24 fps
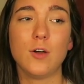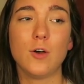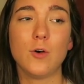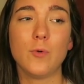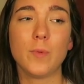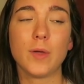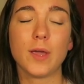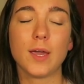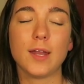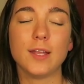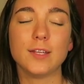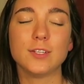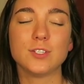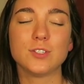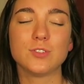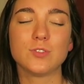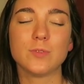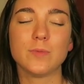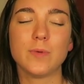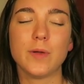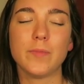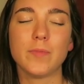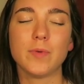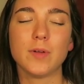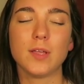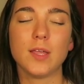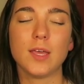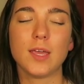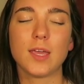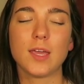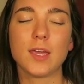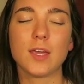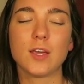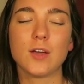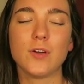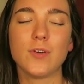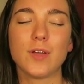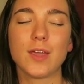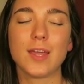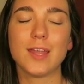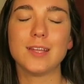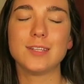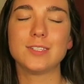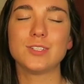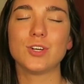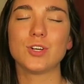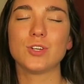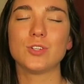Oh my God, I just remember like it going,
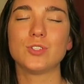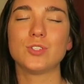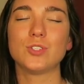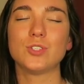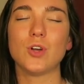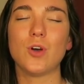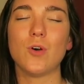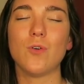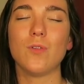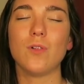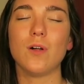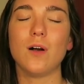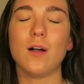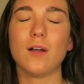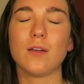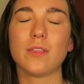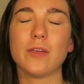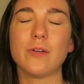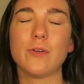it took so long.